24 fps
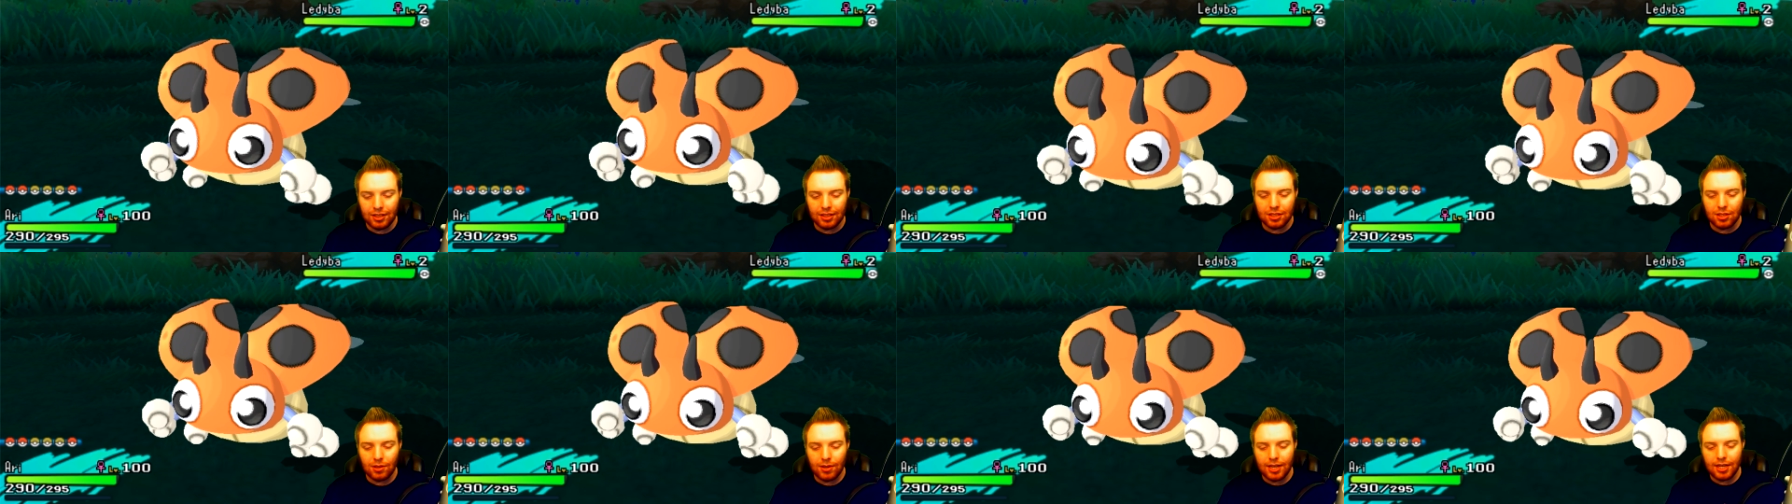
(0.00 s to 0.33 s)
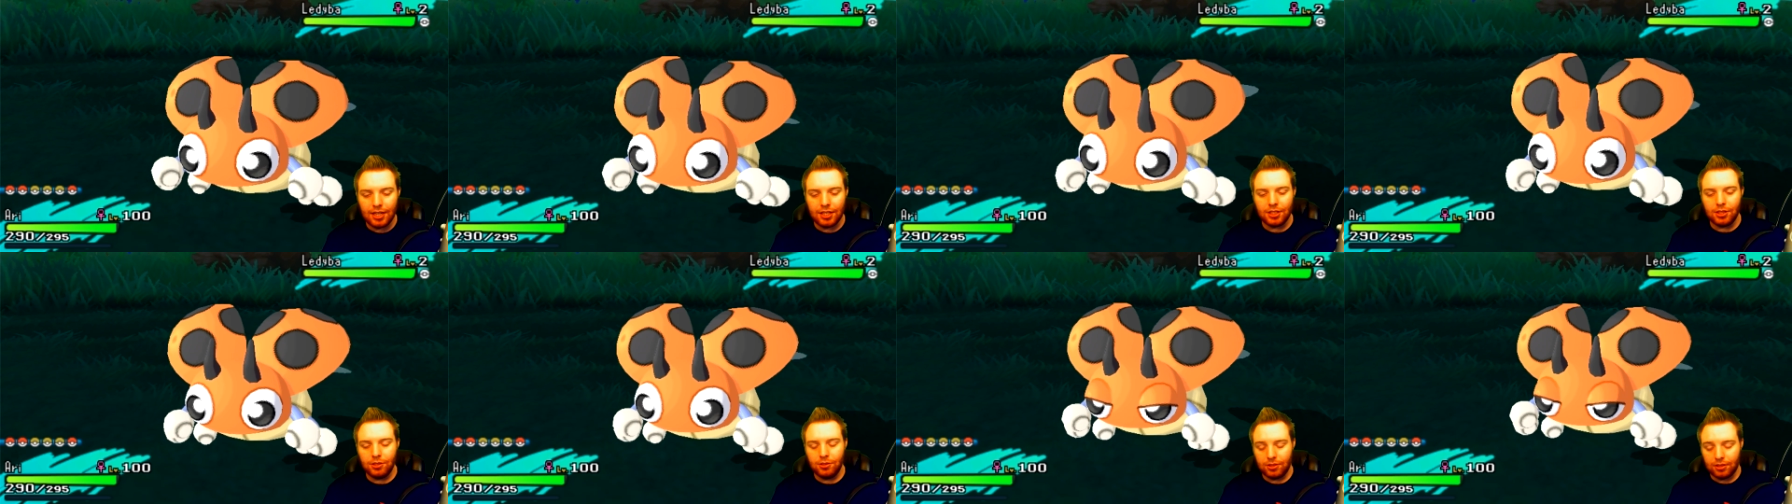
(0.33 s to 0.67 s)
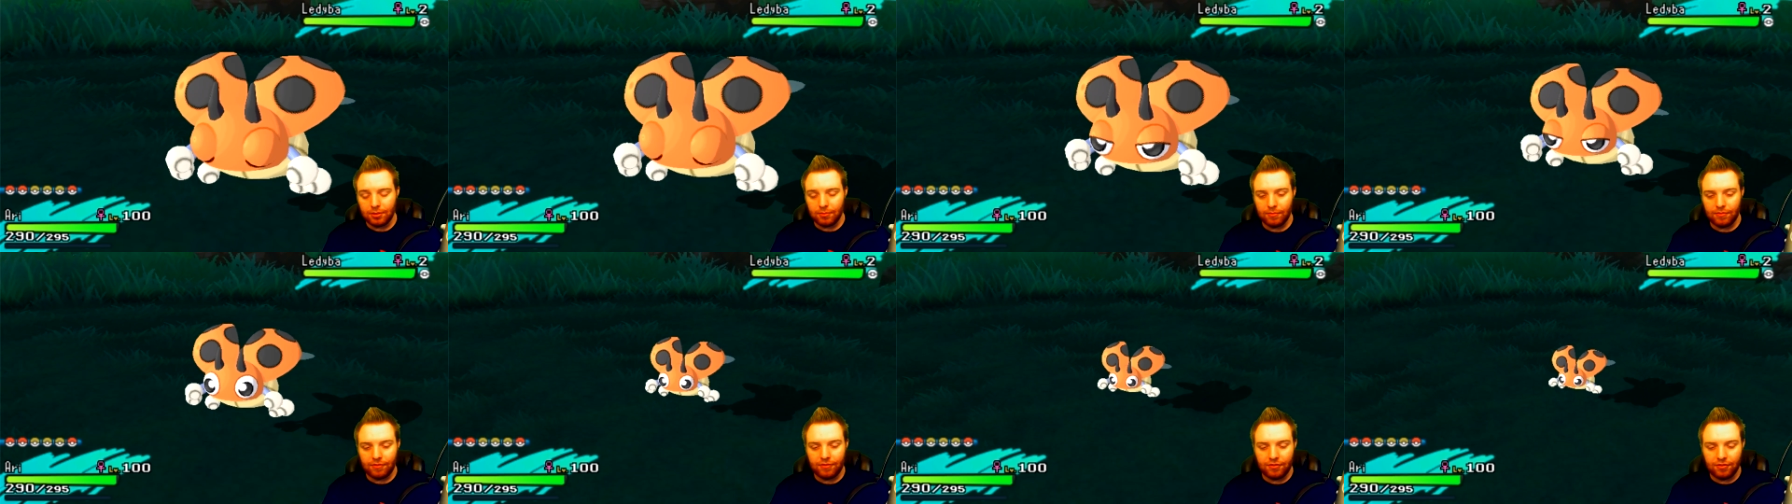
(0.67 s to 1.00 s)
go ahead and use
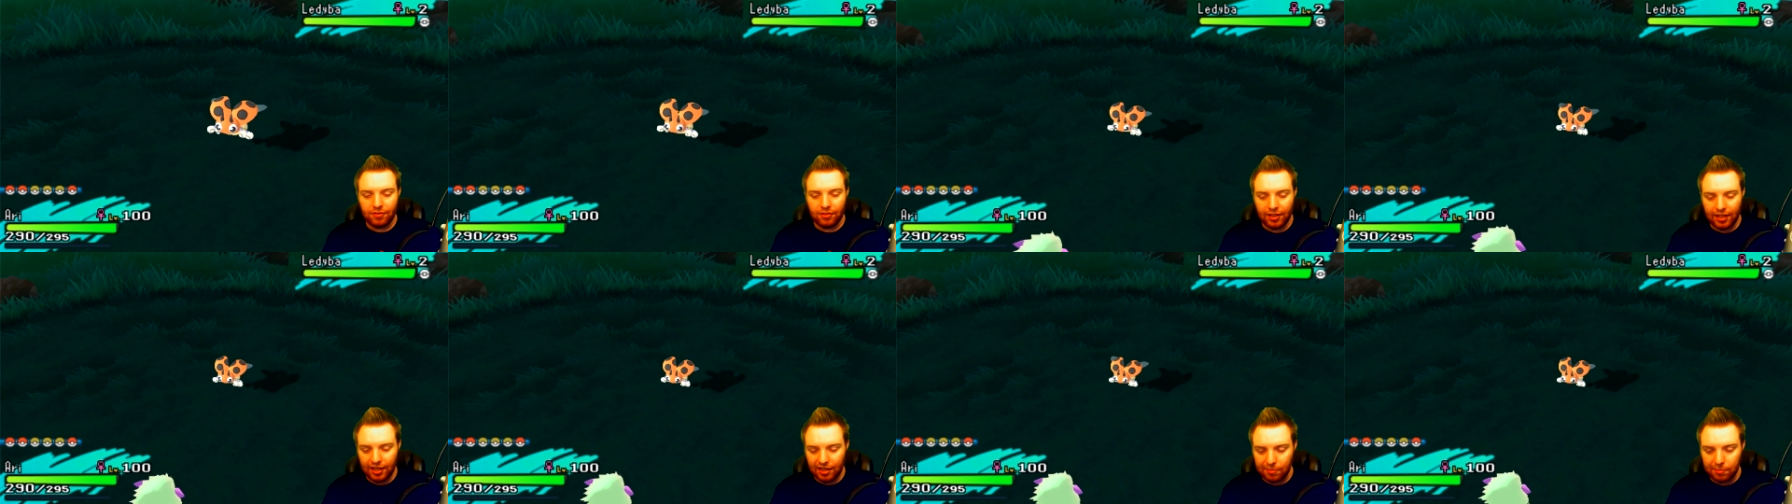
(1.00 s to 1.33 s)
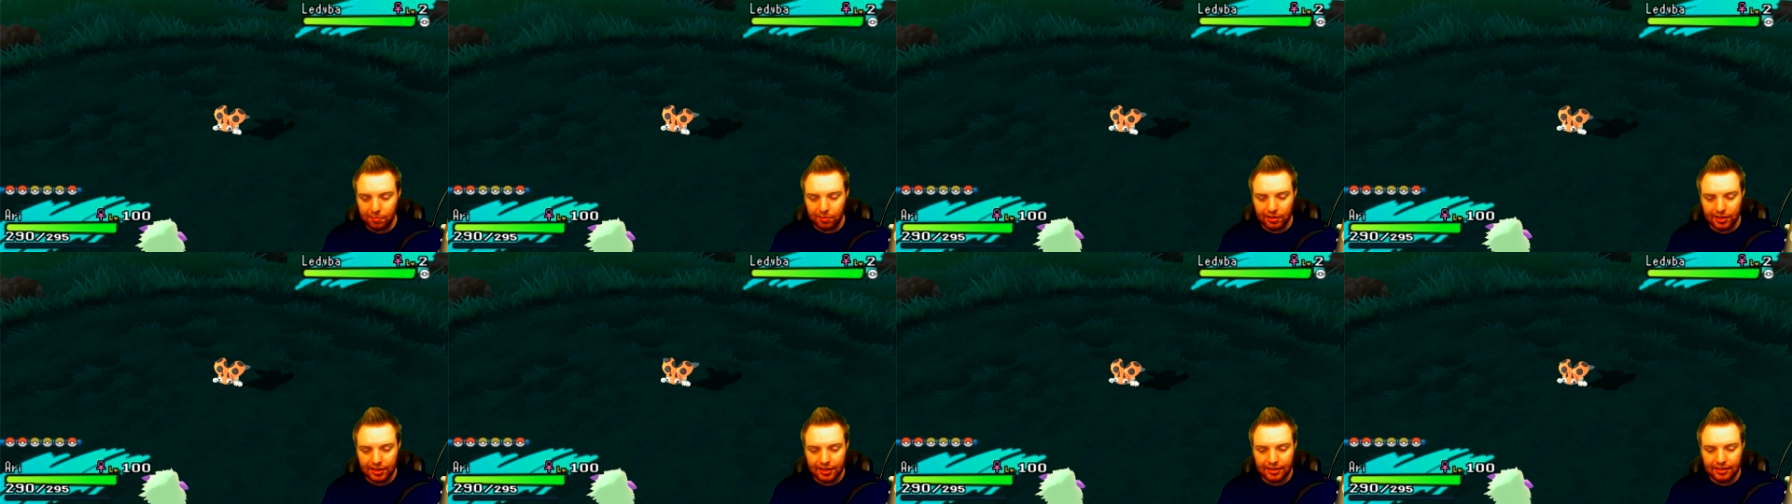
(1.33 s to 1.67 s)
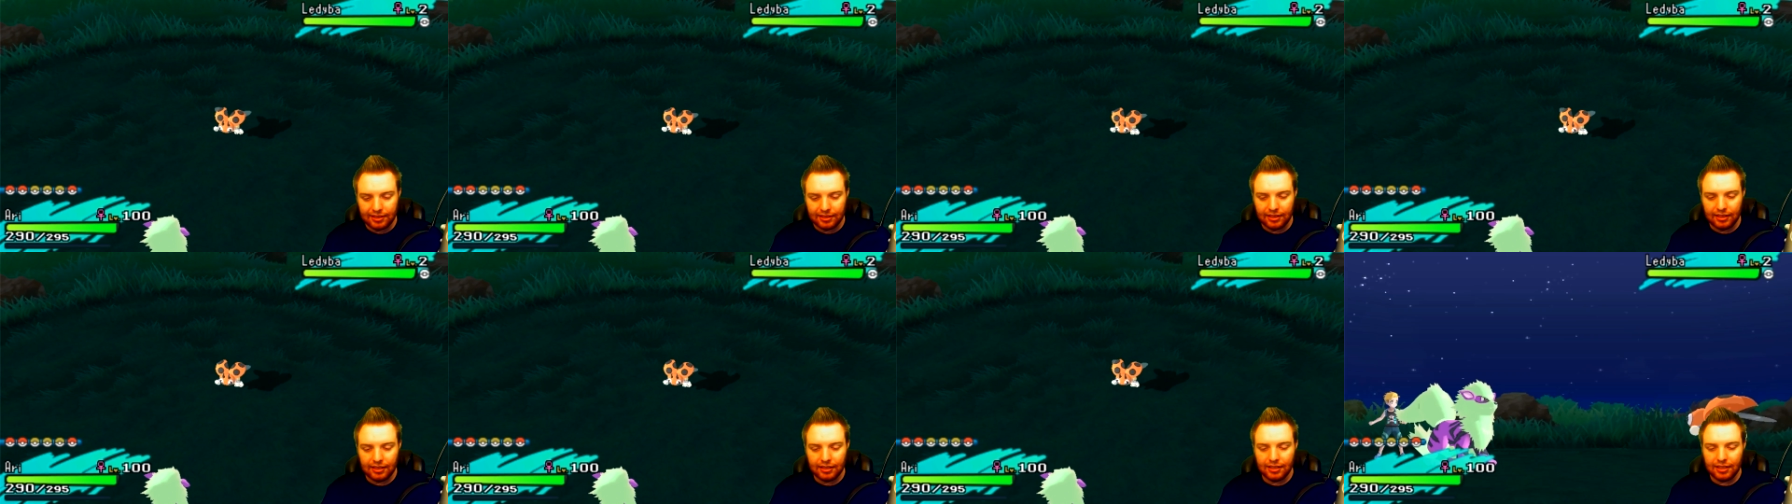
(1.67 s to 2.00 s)
some flare
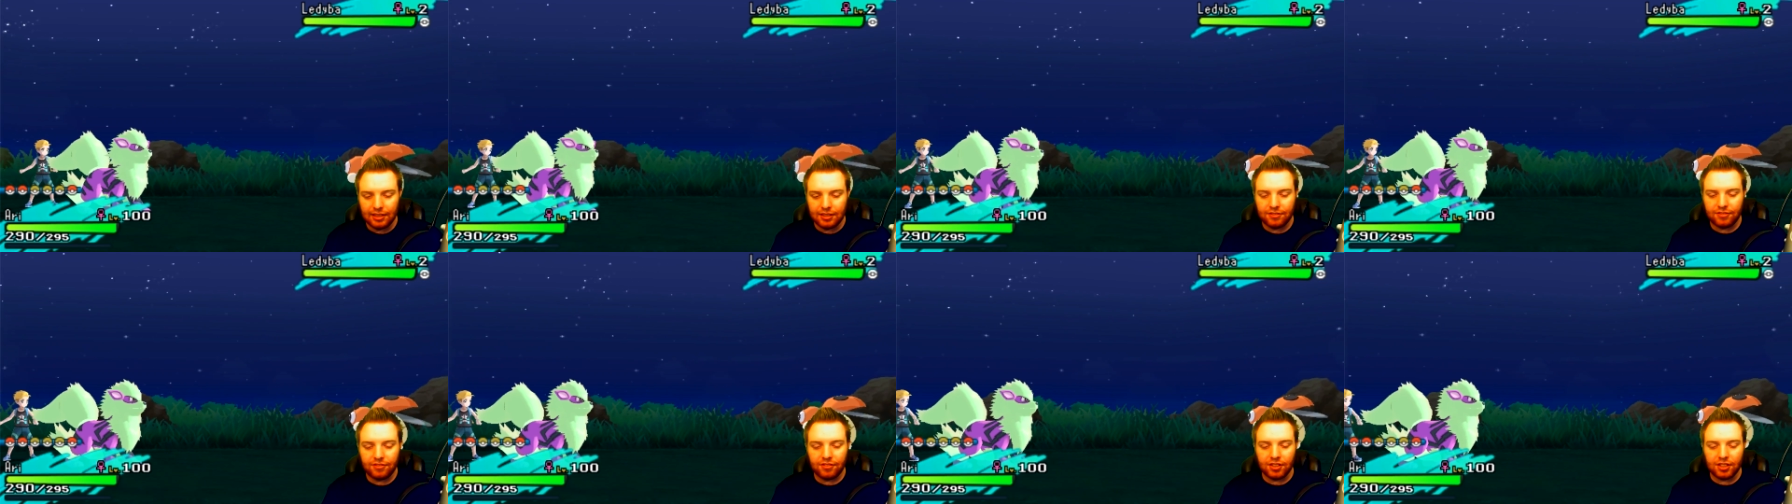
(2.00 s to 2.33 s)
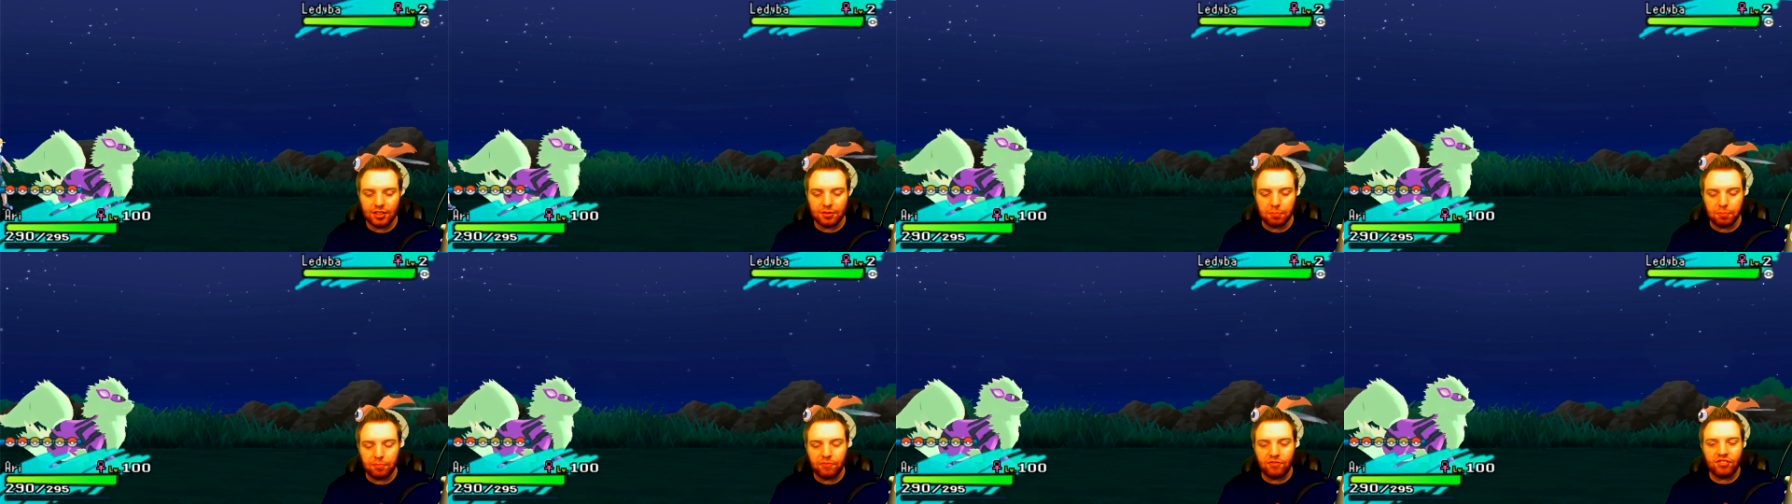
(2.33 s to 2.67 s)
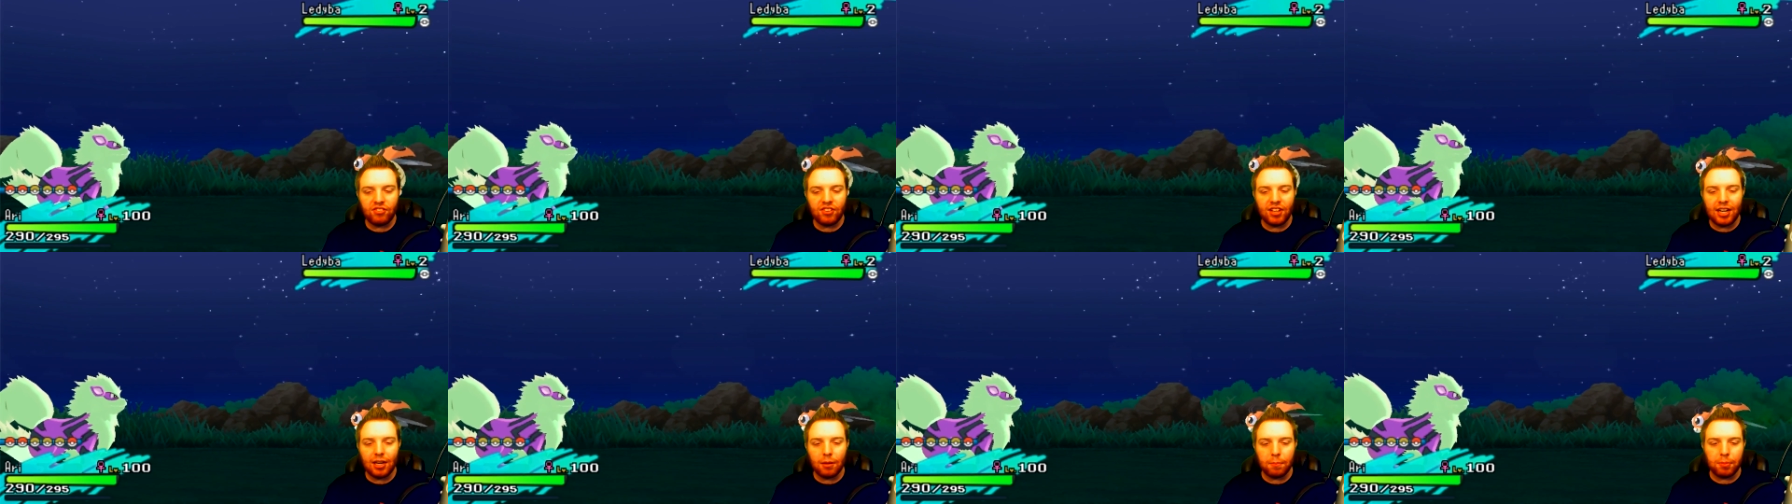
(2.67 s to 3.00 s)
blitzing. Let's, let's
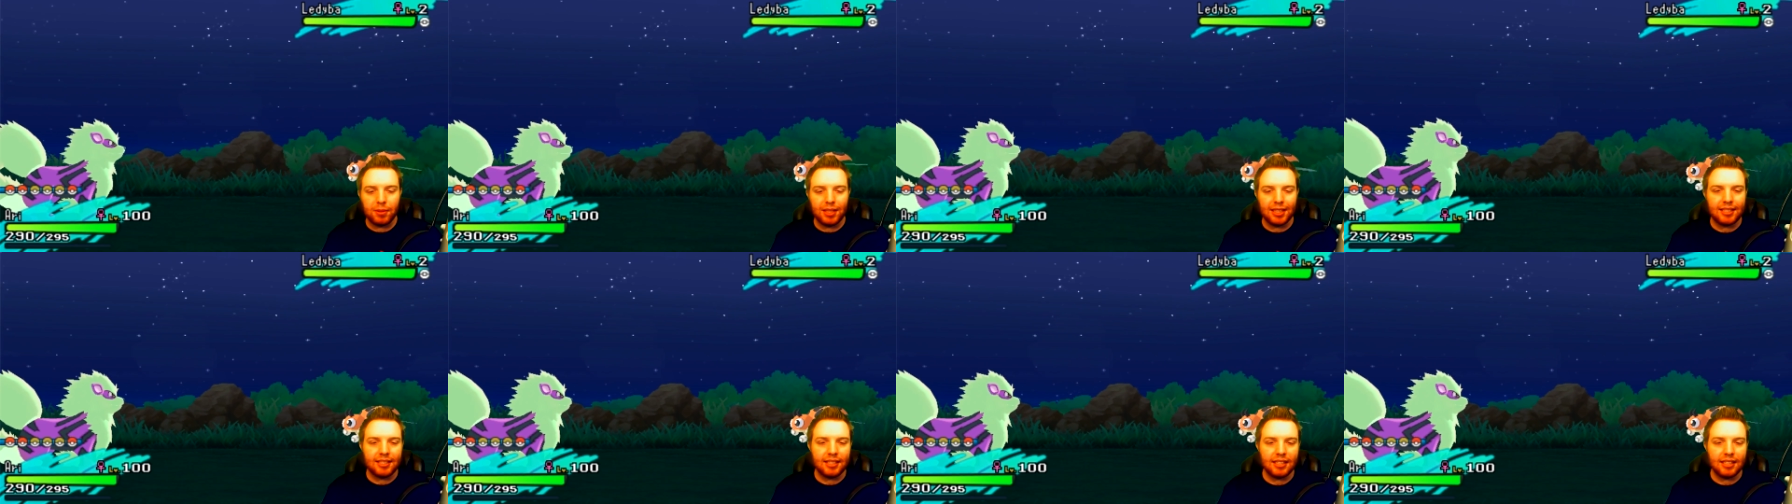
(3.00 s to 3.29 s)
flare blitz it